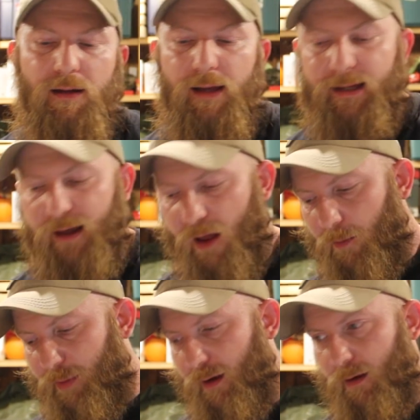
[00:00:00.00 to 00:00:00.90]
and
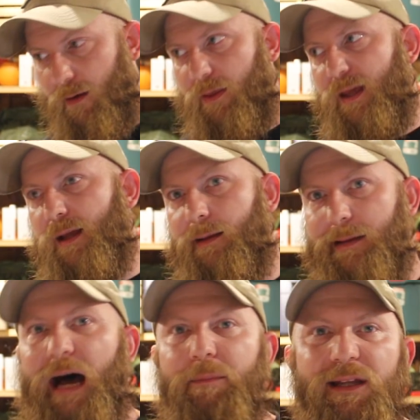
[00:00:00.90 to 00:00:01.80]
help the
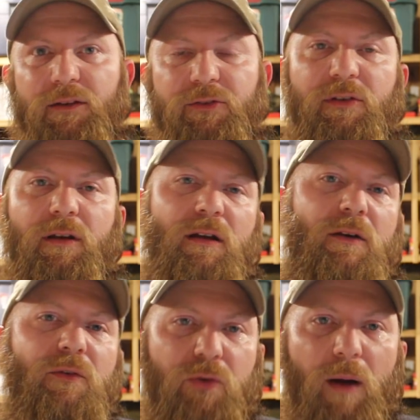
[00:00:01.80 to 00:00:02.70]
lobbyists
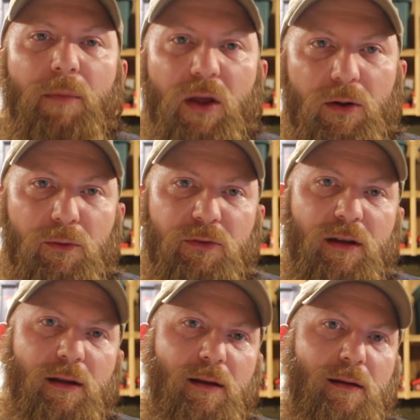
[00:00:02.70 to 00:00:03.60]
from
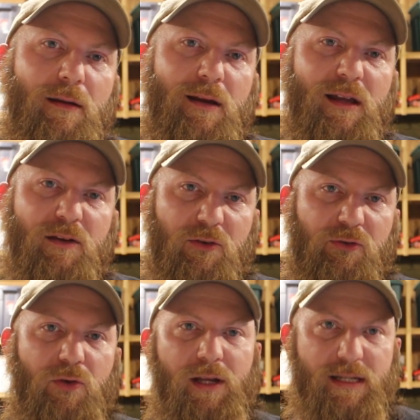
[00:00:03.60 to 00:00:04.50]
those
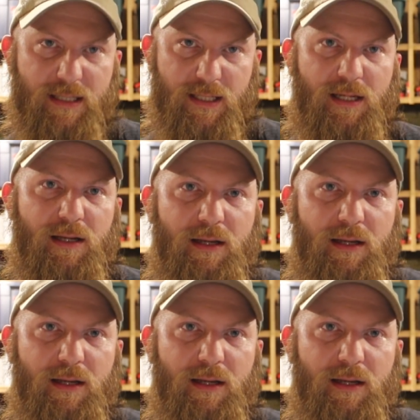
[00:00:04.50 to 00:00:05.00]
industries,